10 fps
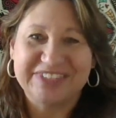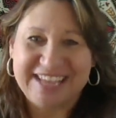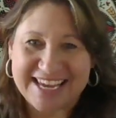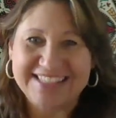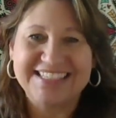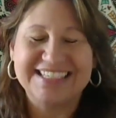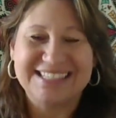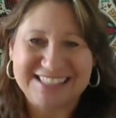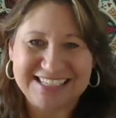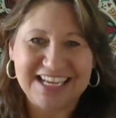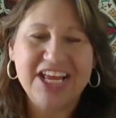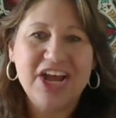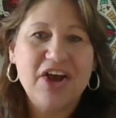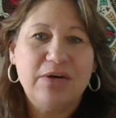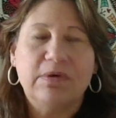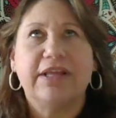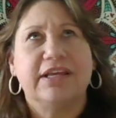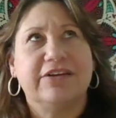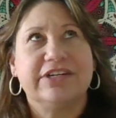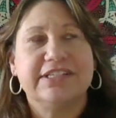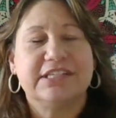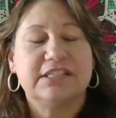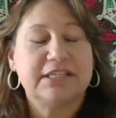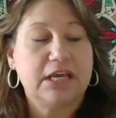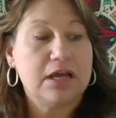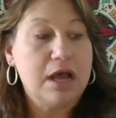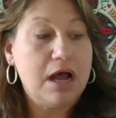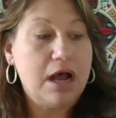taste it, see it. Well, I think I already said see it.